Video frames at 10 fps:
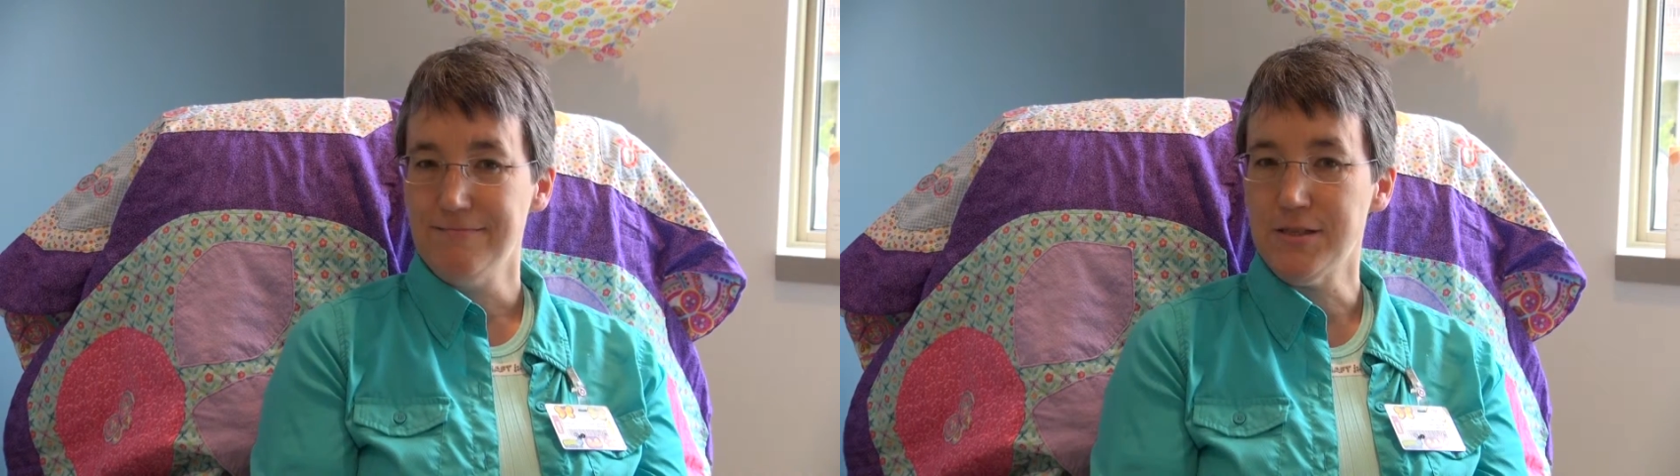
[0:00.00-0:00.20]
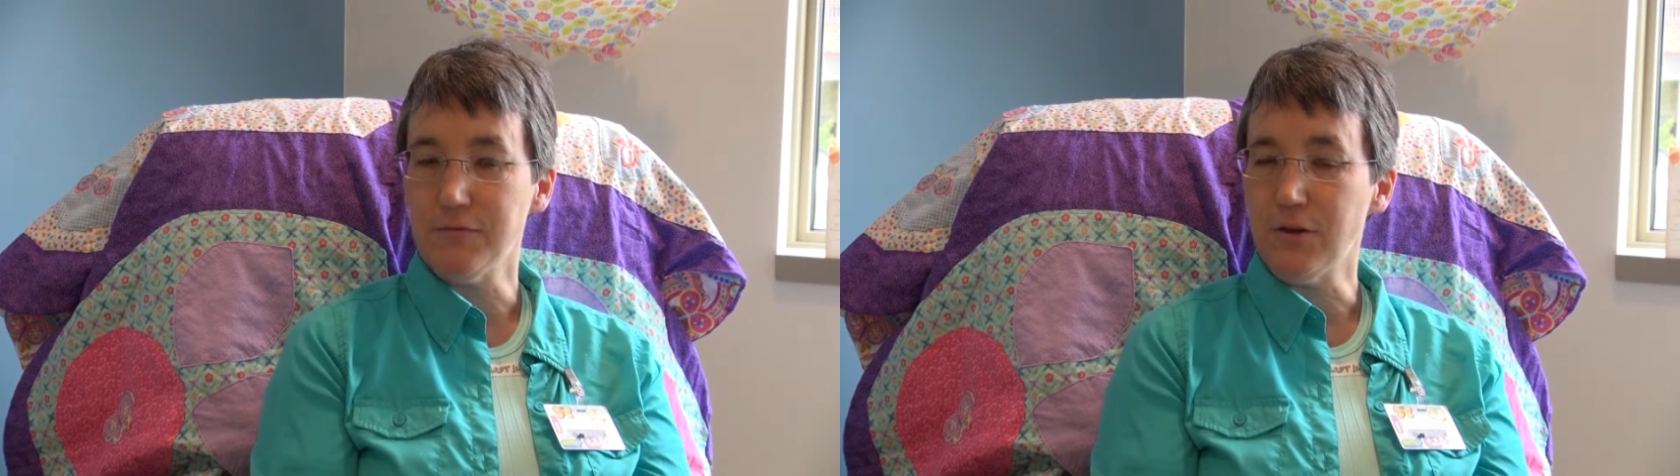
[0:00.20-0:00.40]

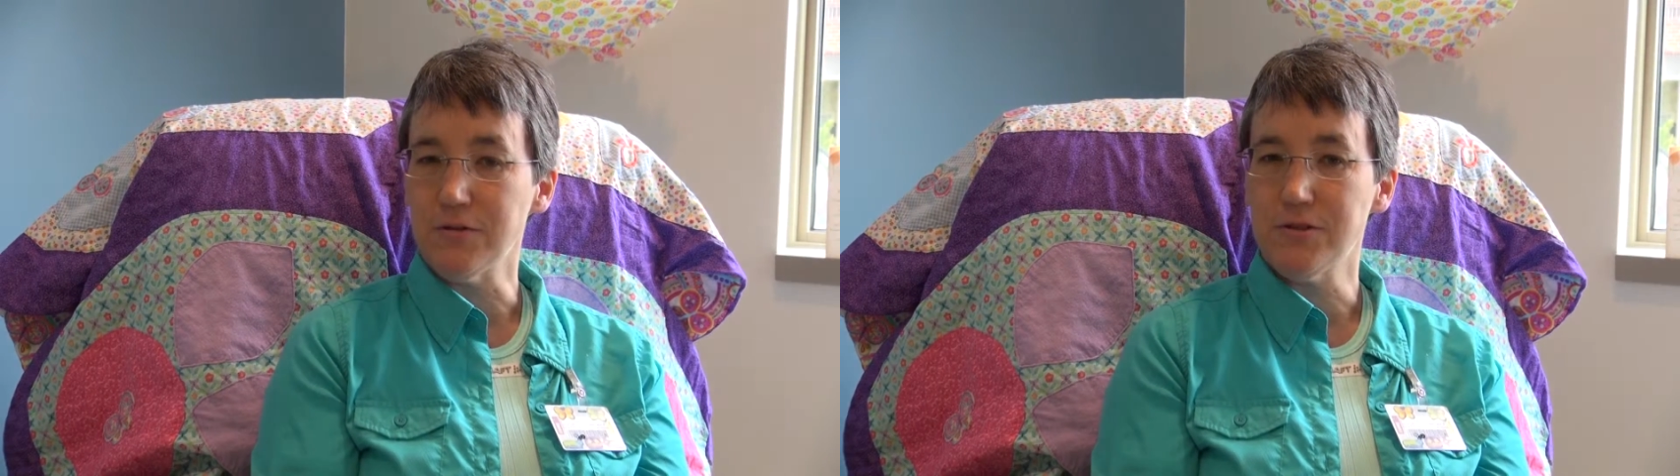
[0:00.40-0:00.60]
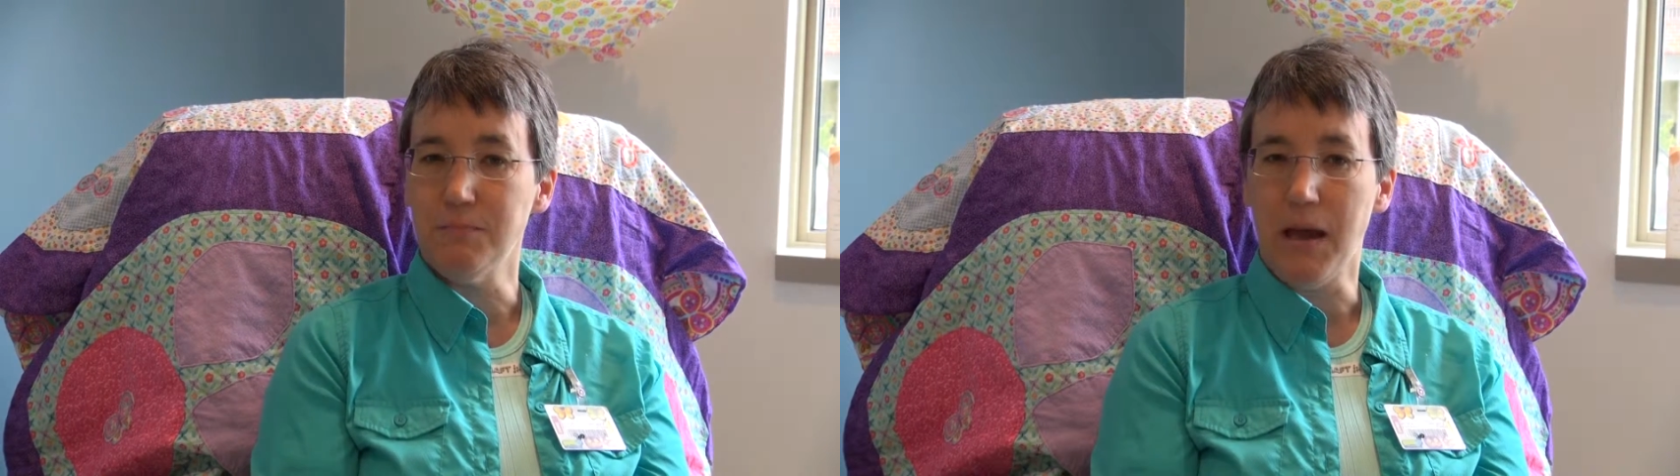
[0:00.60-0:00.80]

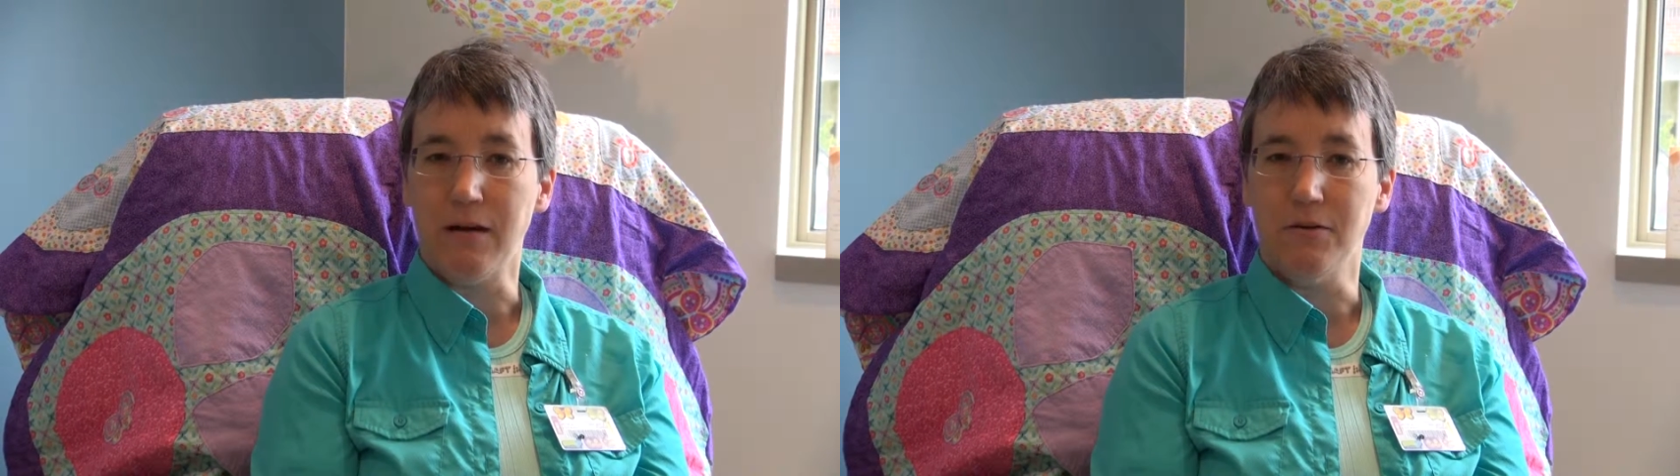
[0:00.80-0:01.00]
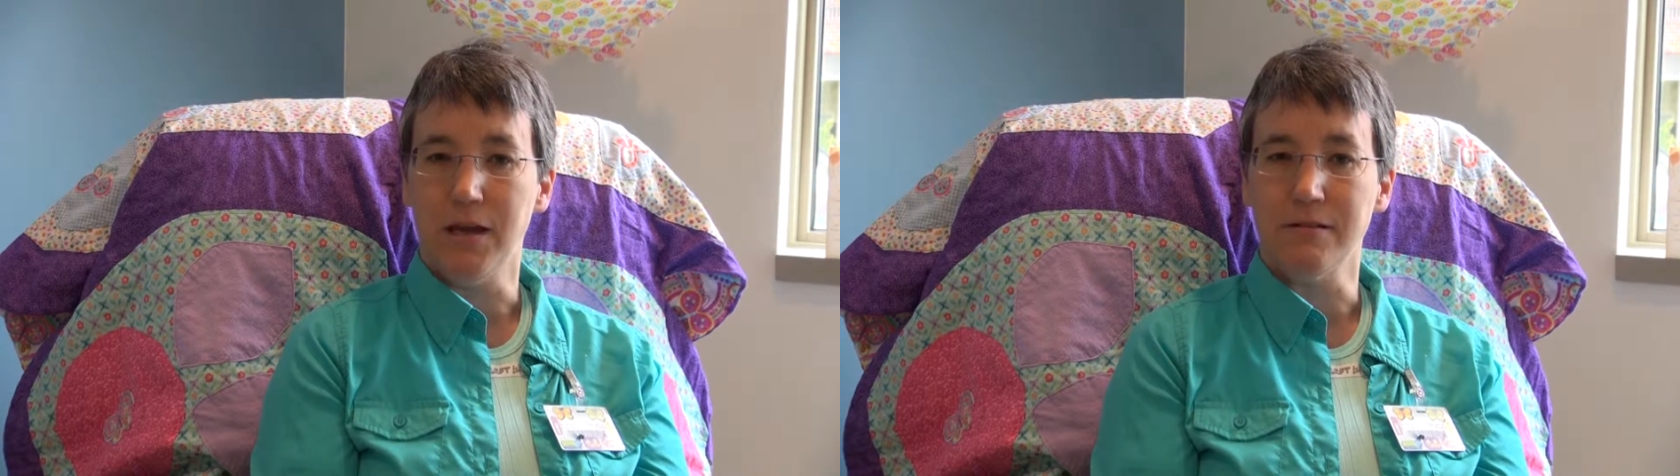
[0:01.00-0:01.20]
difficult to
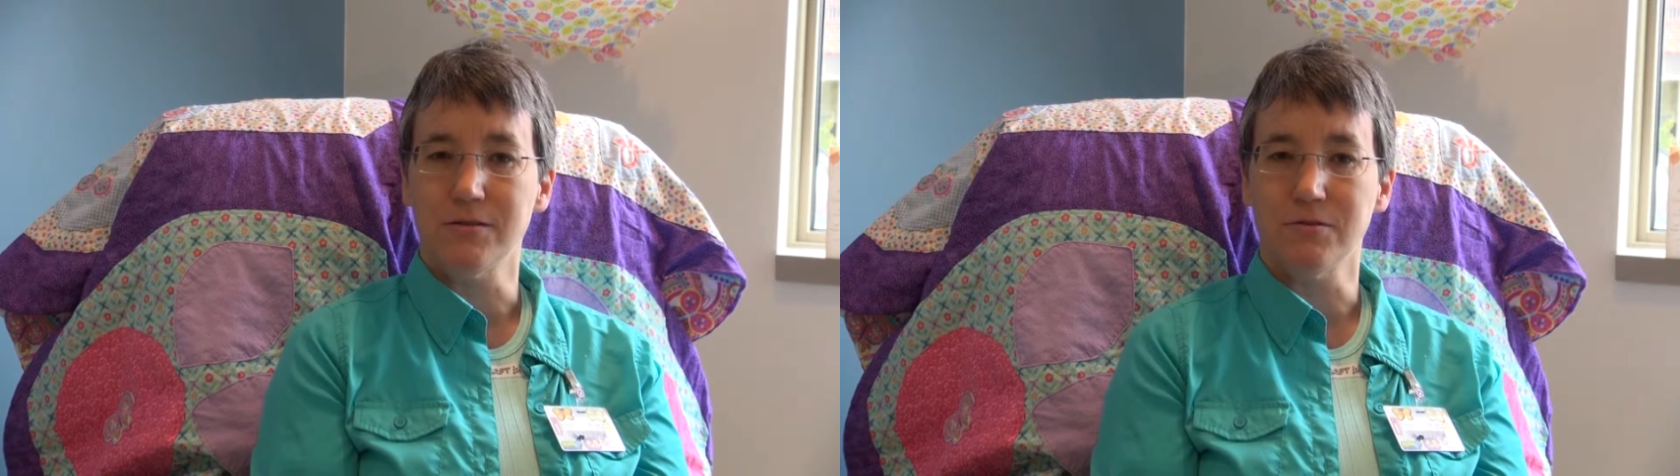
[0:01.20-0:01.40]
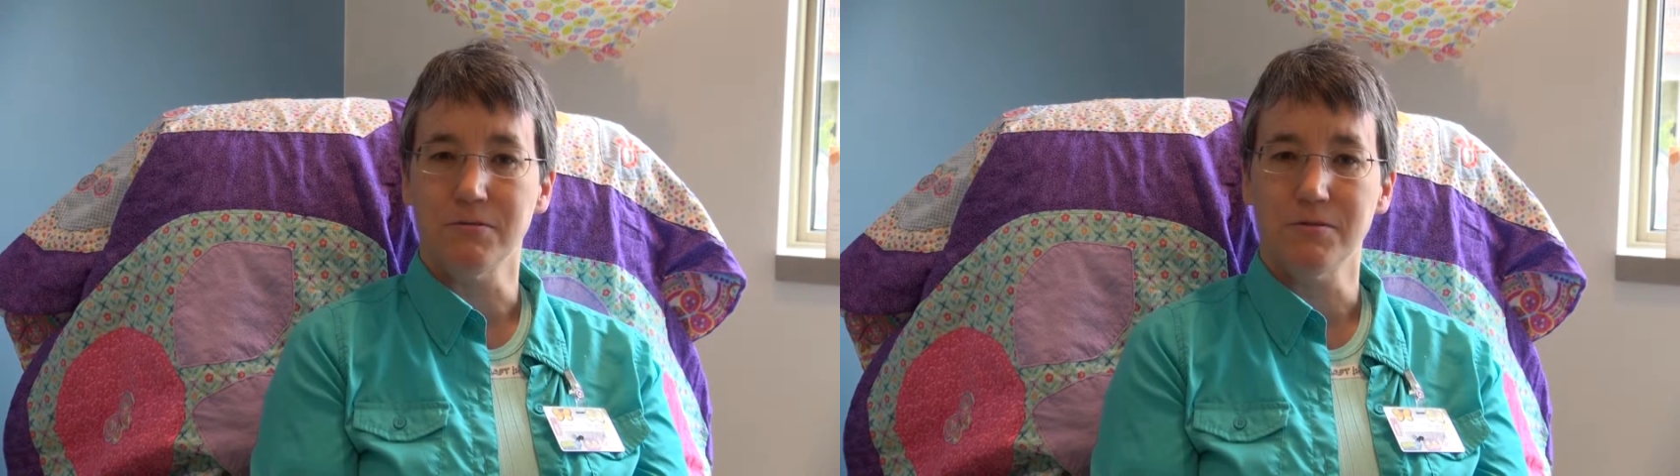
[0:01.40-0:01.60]
battle
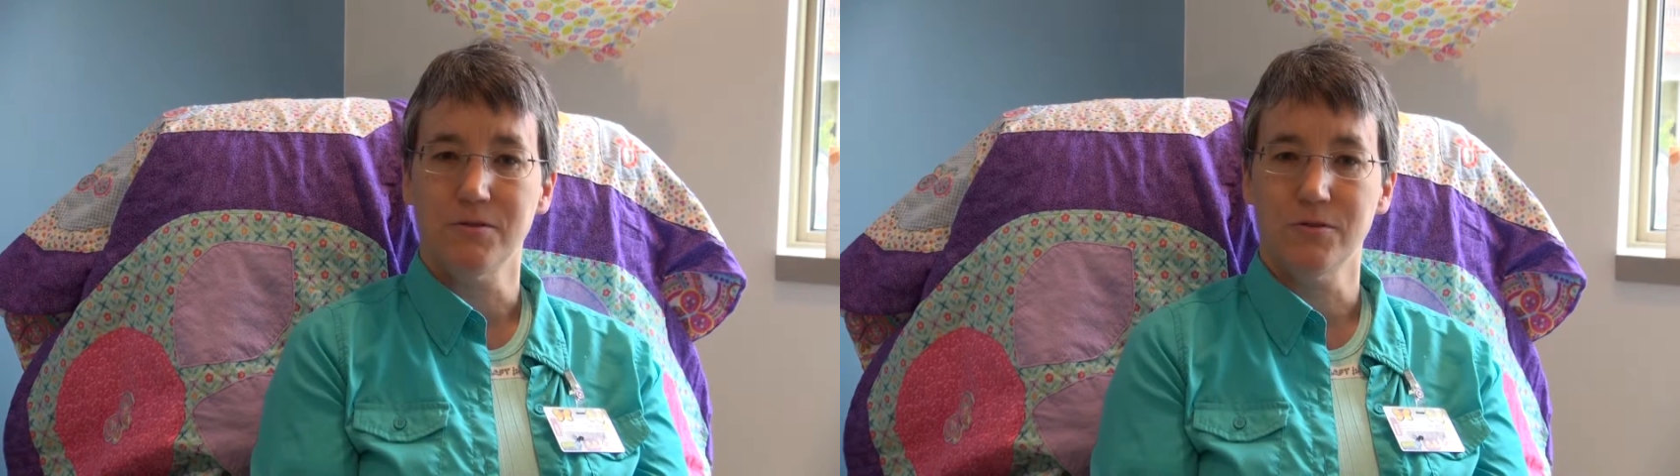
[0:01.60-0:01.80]
cancer,